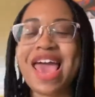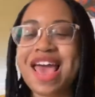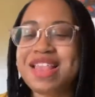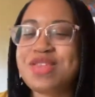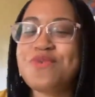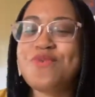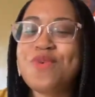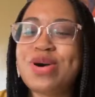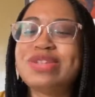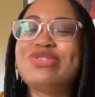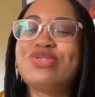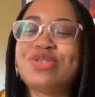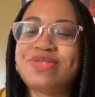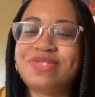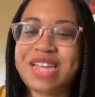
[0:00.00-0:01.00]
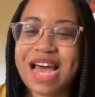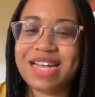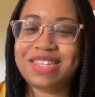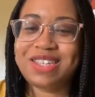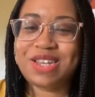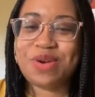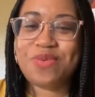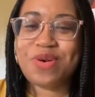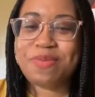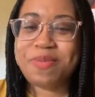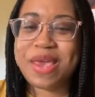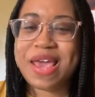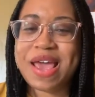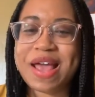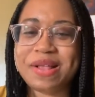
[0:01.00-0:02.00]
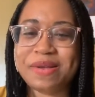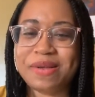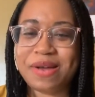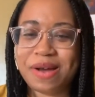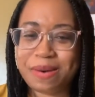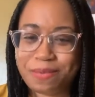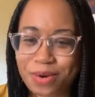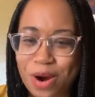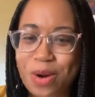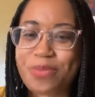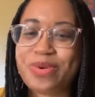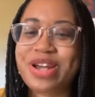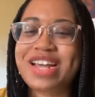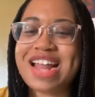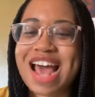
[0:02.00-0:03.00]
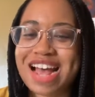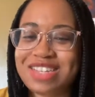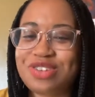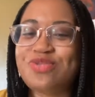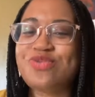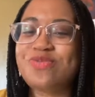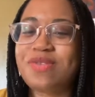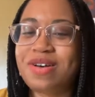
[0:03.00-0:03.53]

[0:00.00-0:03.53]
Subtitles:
and then what sort of testing would be appropriate as